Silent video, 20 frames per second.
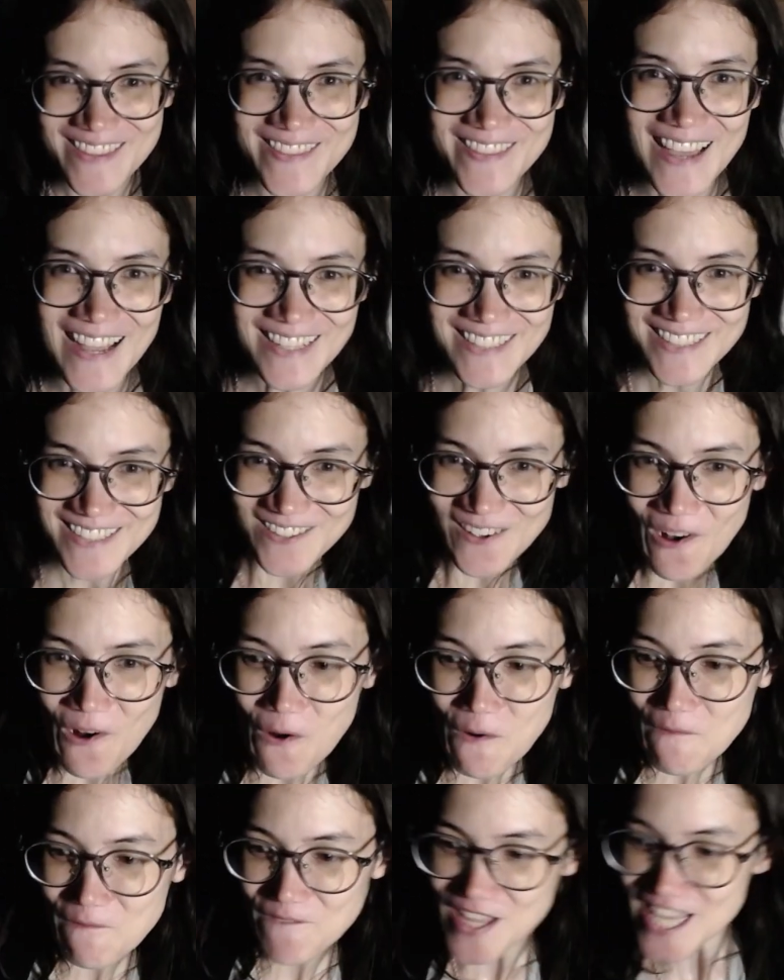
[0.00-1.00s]
That's
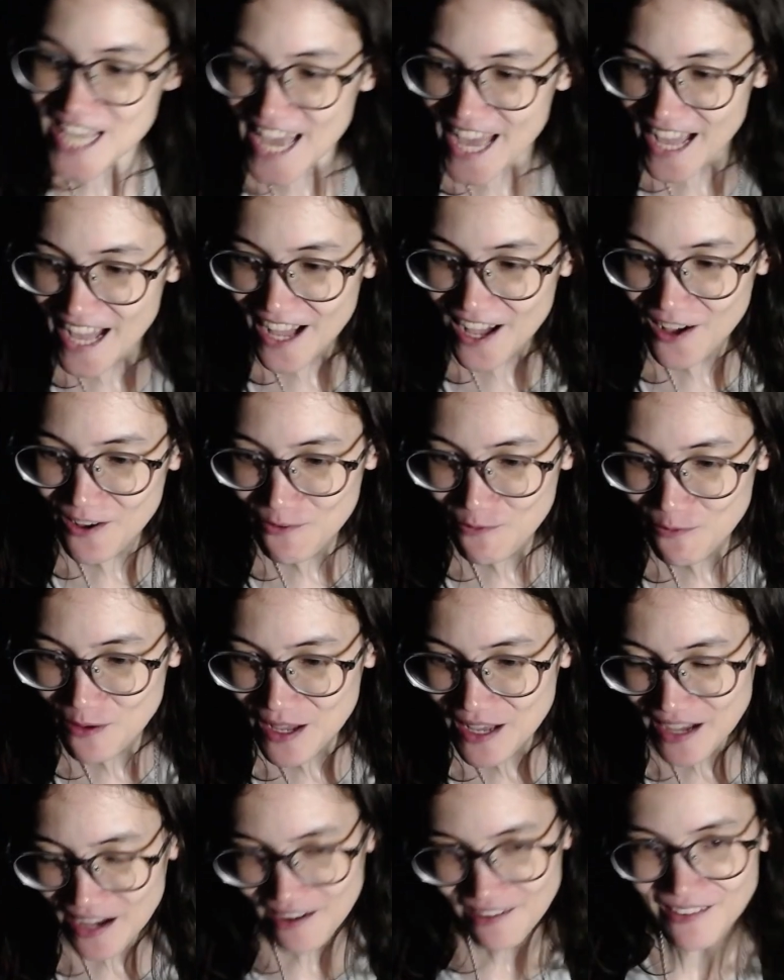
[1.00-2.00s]
all for now,
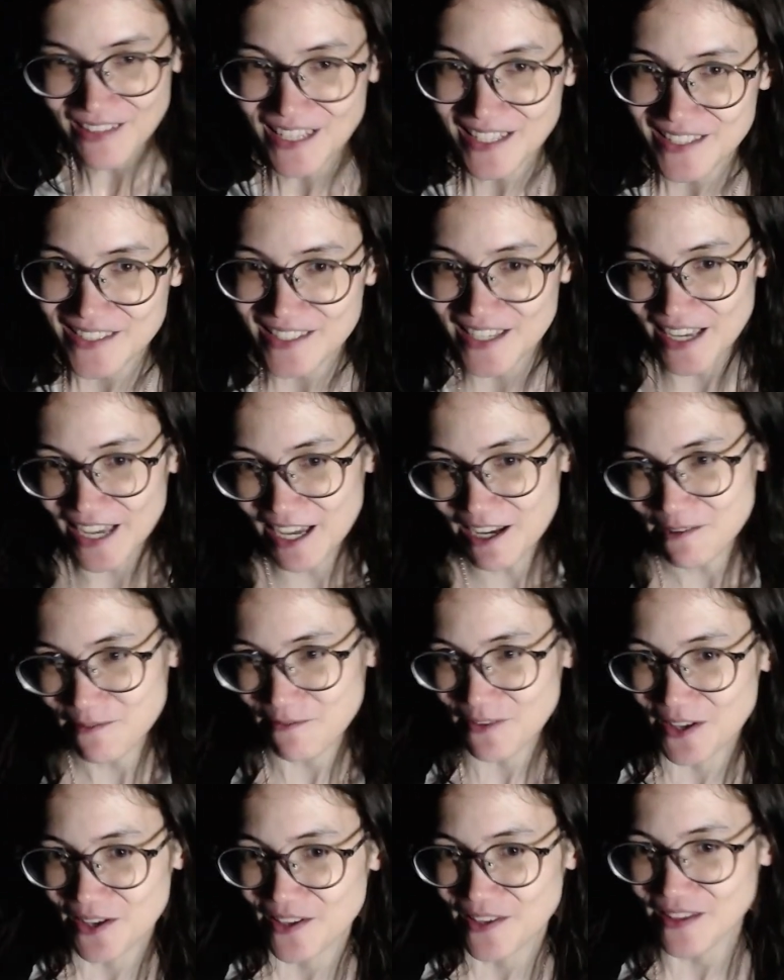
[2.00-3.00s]
unless I
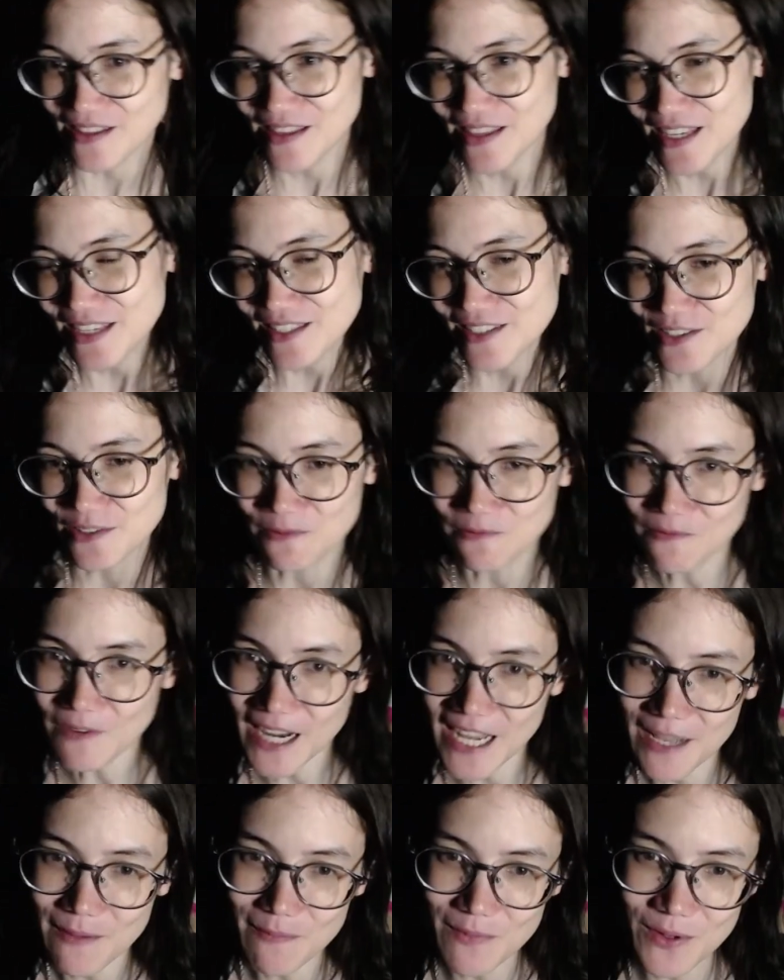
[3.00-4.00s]
have all the things to
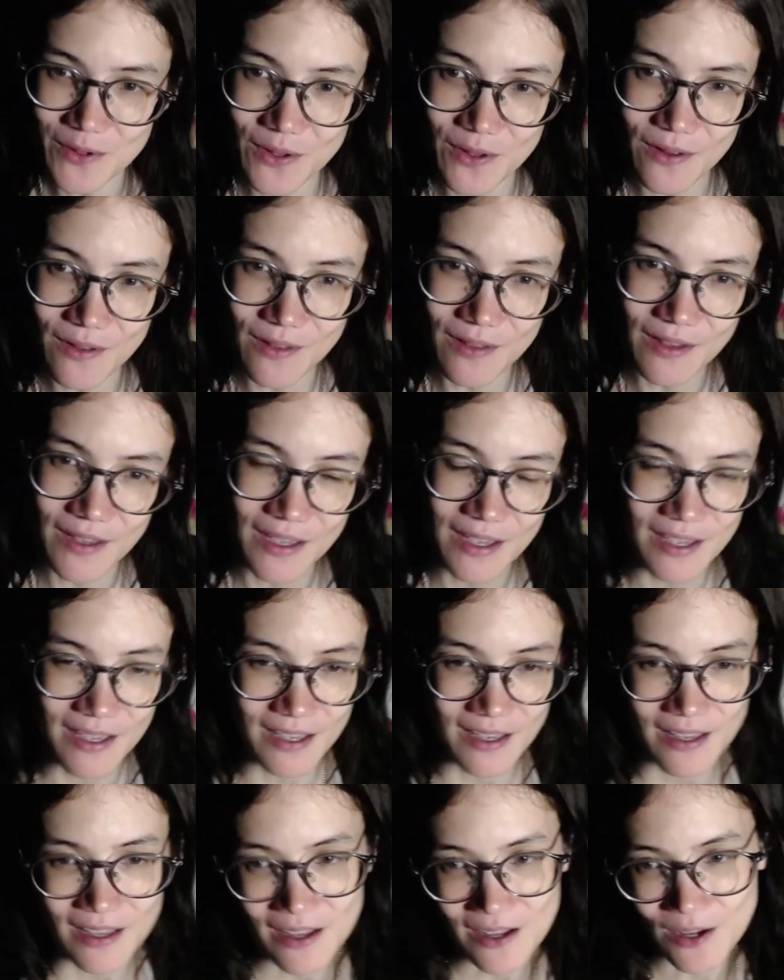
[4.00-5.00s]
ramble.
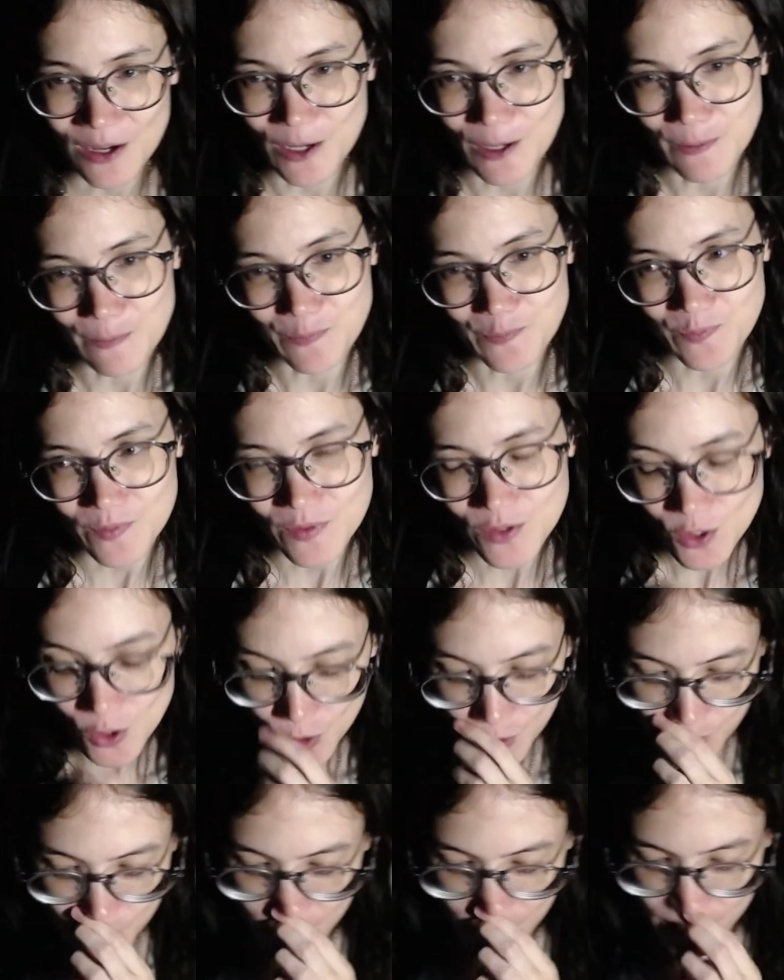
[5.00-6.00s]

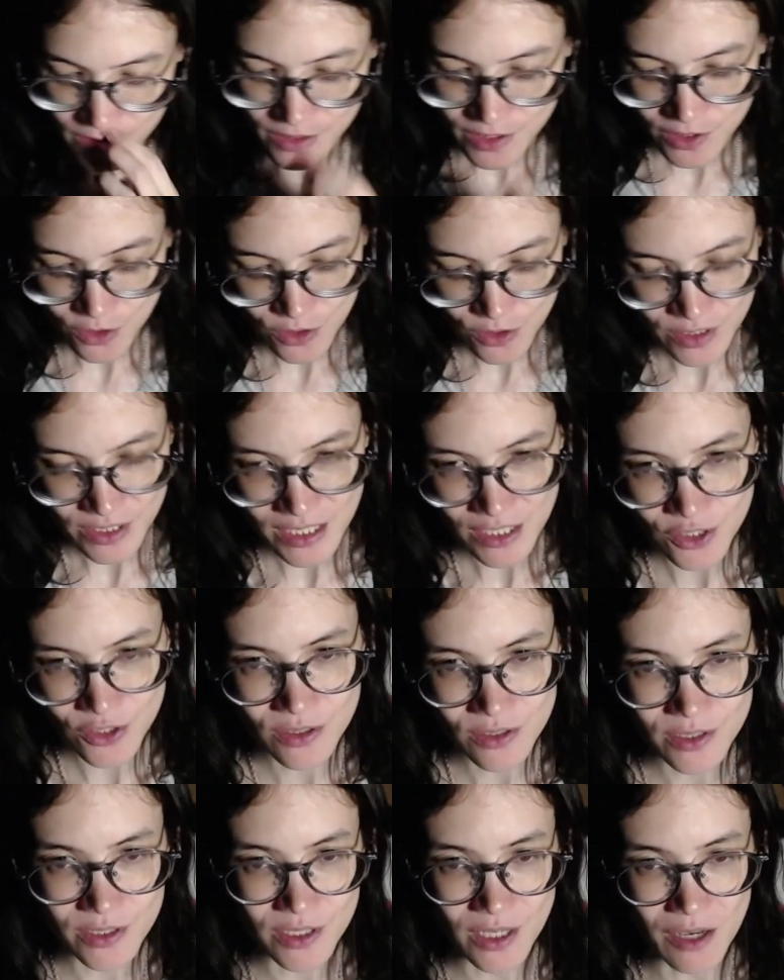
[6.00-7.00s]
No, the
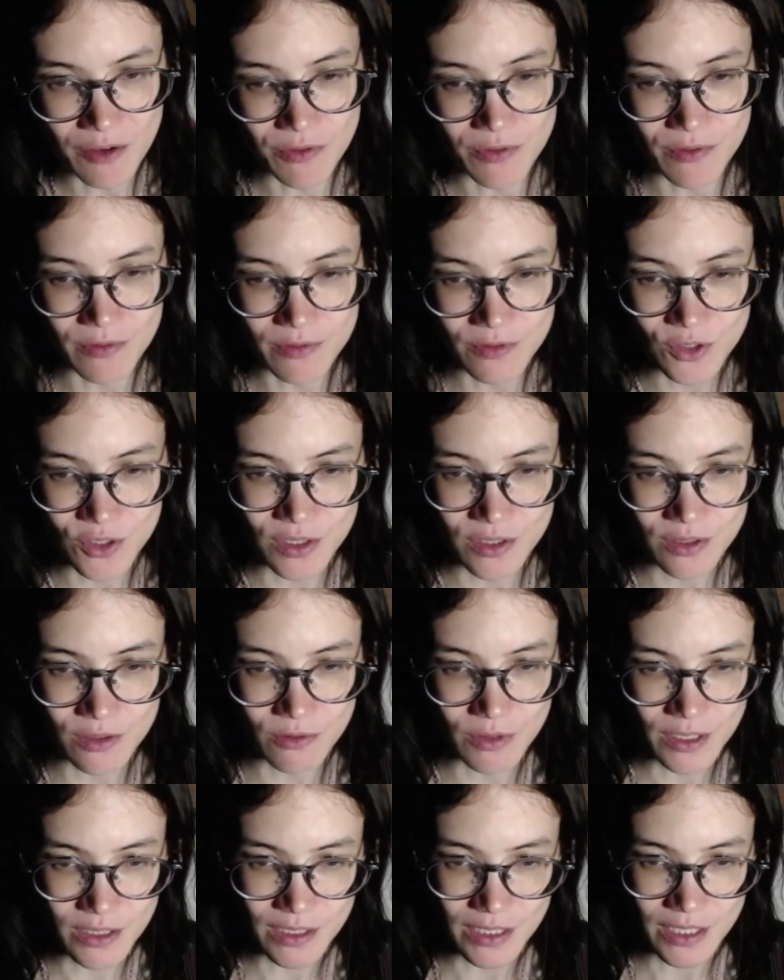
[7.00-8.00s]
dissociation stuff, just
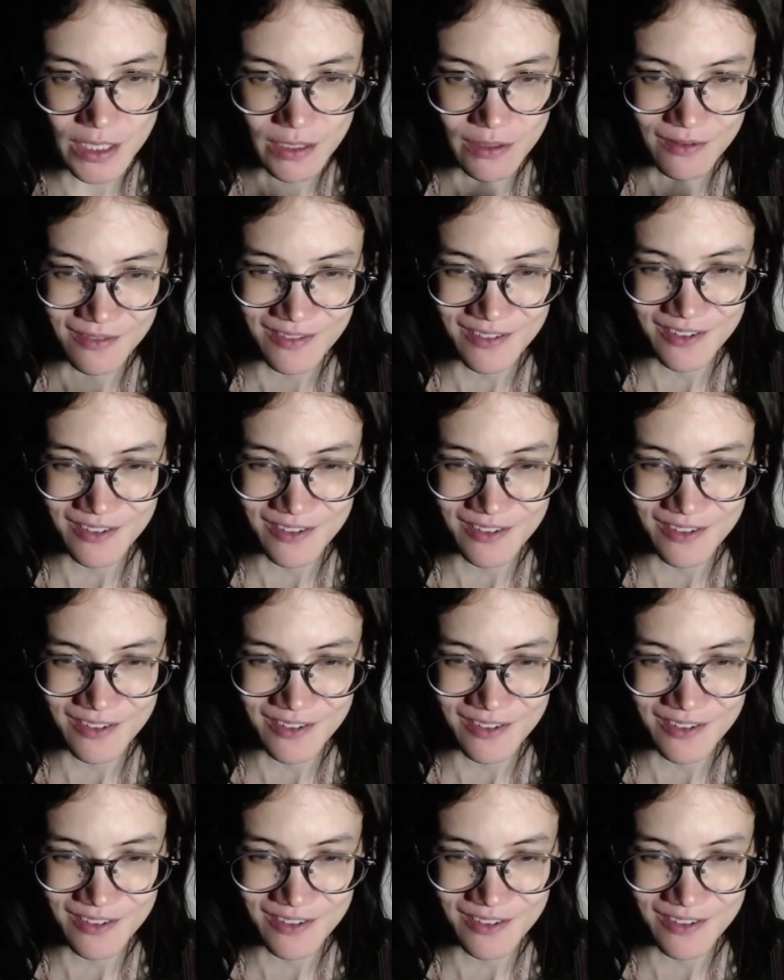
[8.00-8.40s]
quickly,